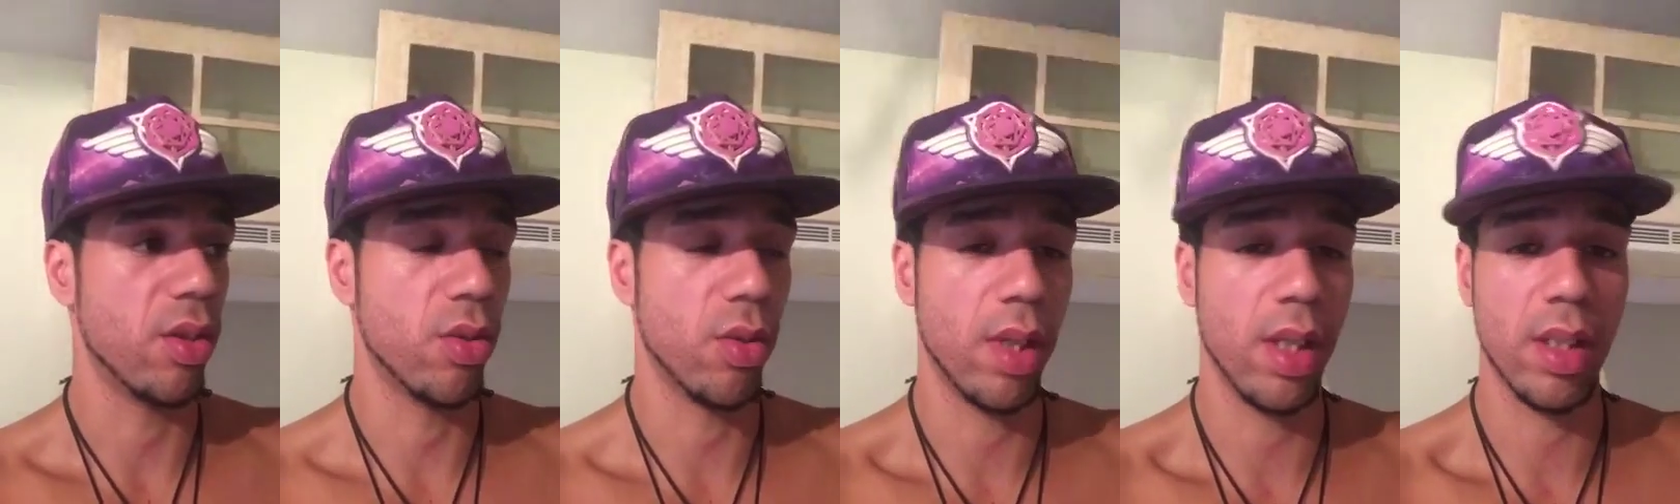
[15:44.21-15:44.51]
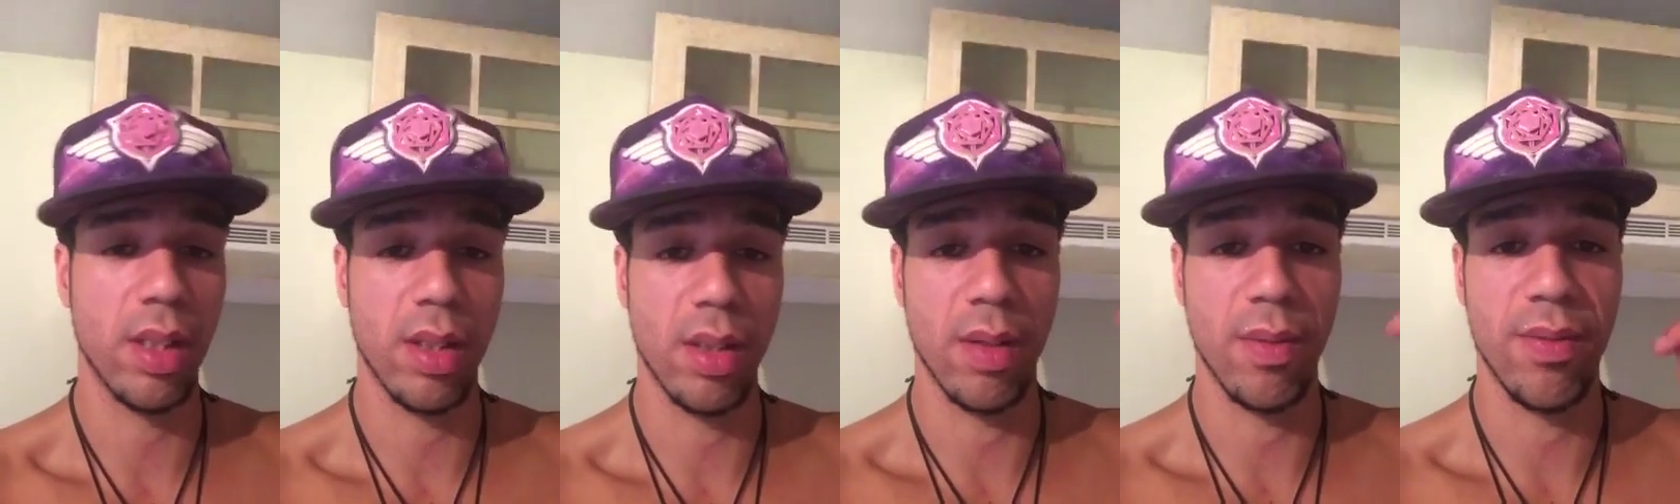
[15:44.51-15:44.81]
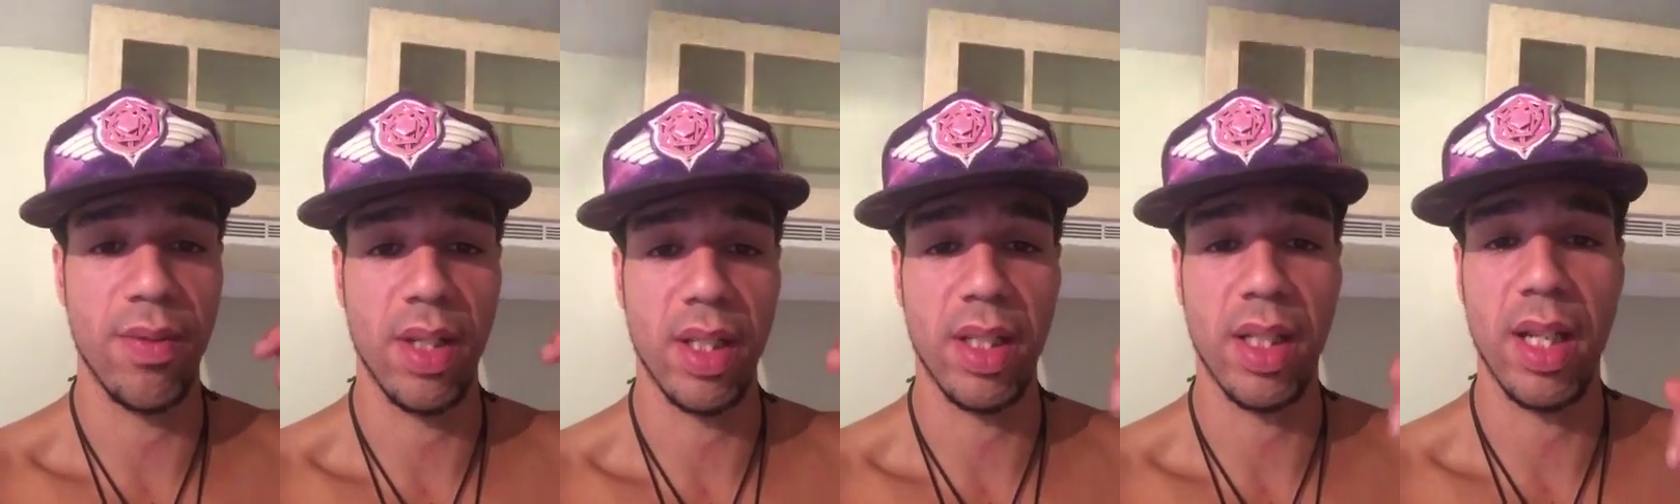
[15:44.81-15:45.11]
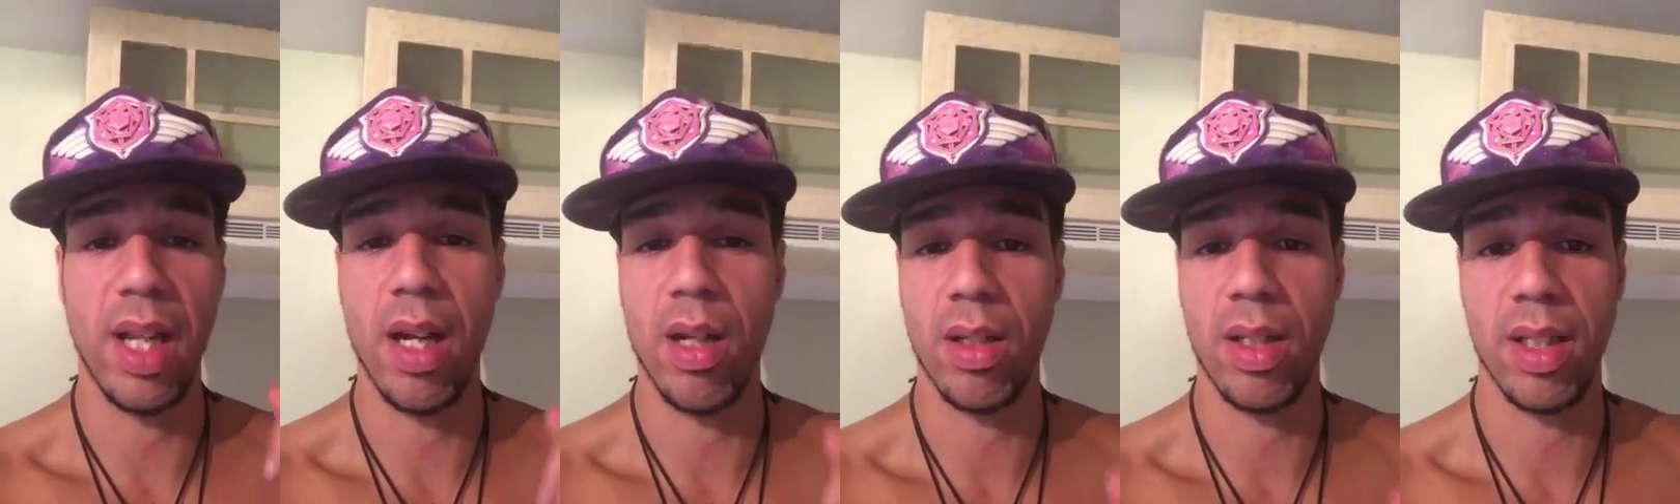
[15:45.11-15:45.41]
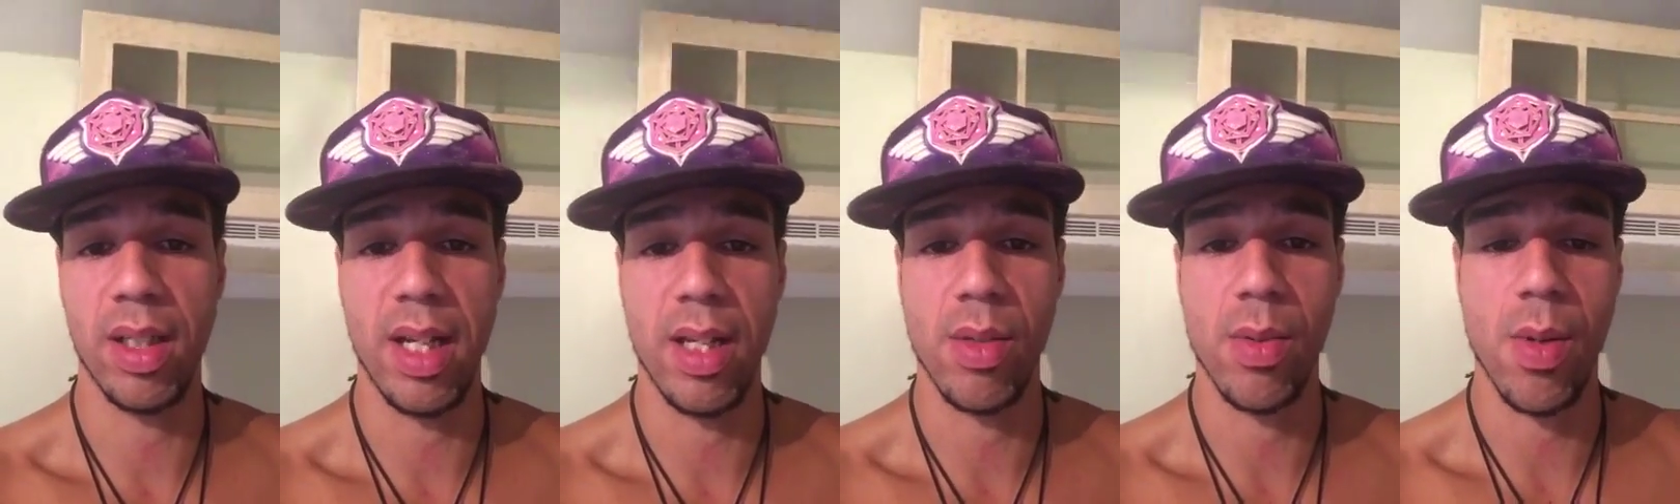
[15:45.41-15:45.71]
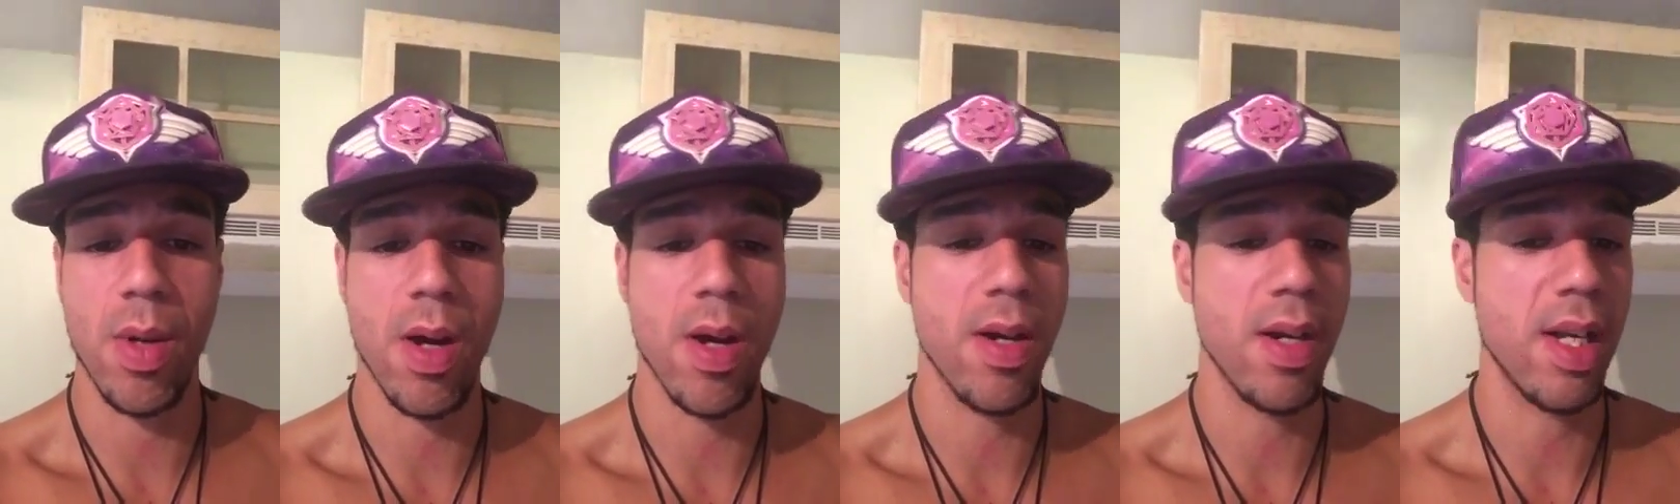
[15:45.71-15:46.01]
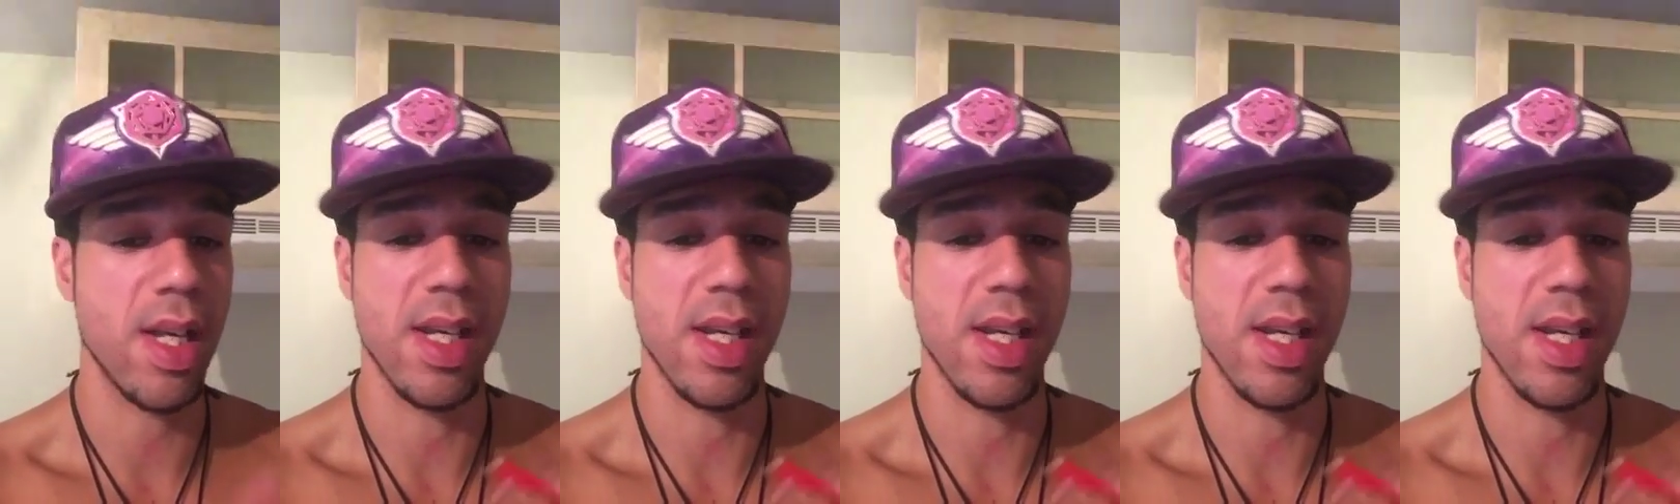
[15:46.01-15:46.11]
drink the fucking alkaline water,